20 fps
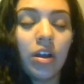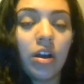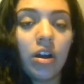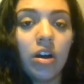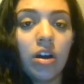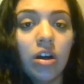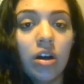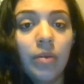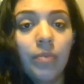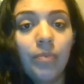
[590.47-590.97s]

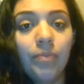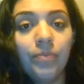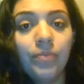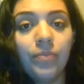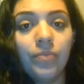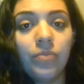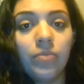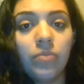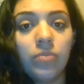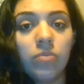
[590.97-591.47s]

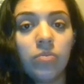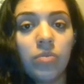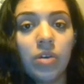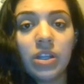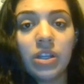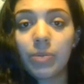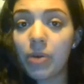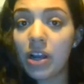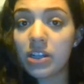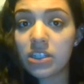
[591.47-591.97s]
in
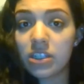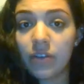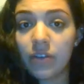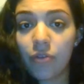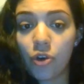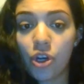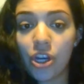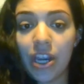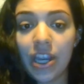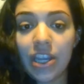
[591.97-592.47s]
the process
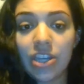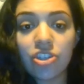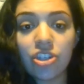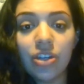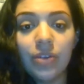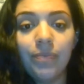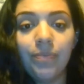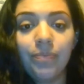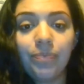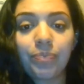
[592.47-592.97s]
of
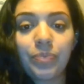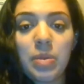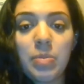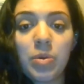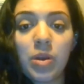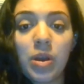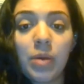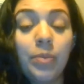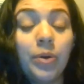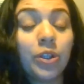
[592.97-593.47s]
creation.
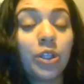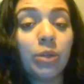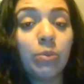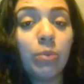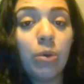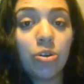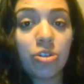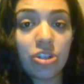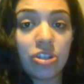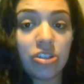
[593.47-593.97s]
People can put their
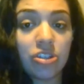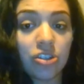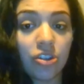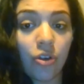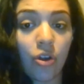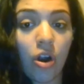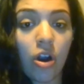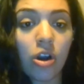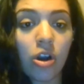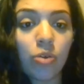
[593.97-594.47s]
emotions in
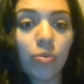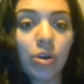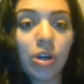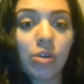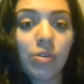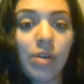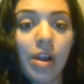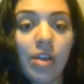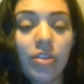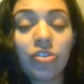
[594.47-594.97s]
their
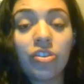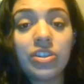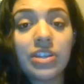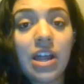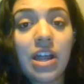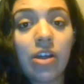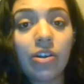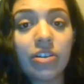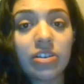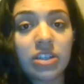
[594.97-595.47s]
artwork rather than
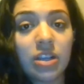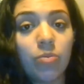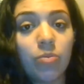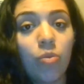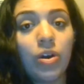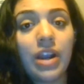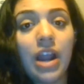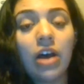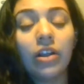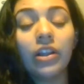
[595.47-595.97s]
telling
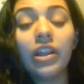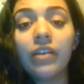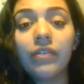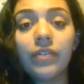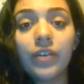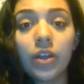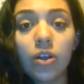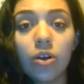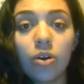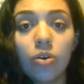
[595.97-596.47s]
someone how they
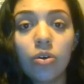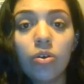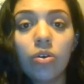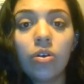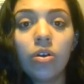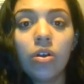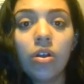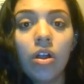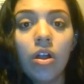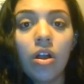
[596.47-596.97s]

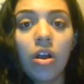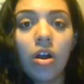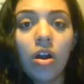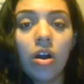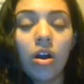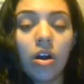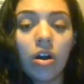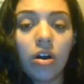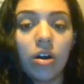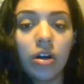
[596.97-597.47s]
feel.
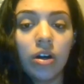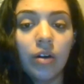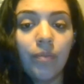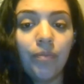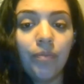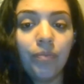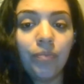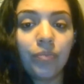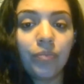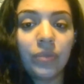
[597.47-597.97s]

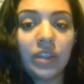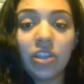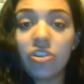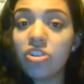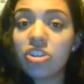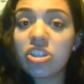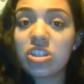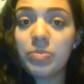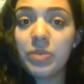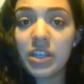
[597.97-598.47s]
It
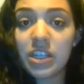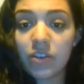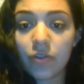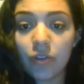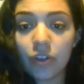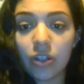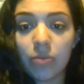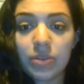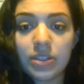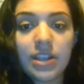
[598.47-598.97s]
just speaks
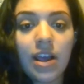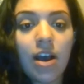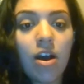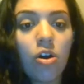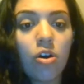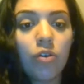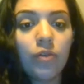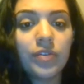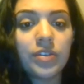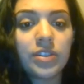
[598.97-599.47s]
for
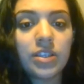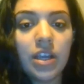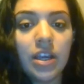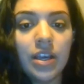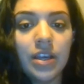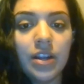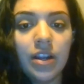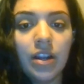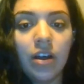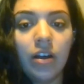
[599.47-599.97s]
themselves,
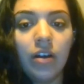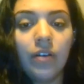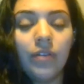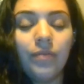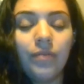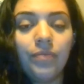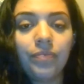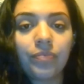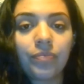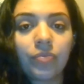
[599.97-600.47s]

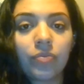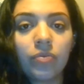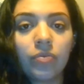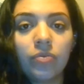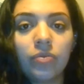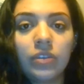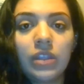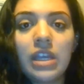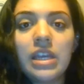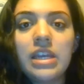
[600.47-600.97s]
and
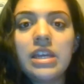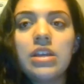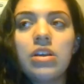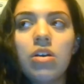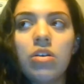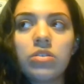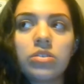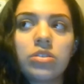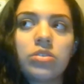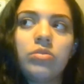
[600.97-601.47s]
they
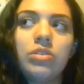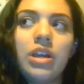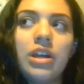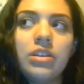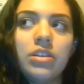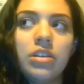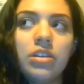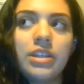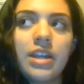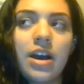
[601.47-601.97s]
also
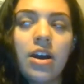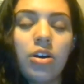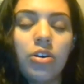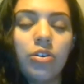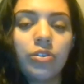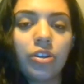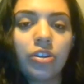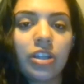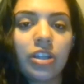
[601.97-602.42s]
tend to tell the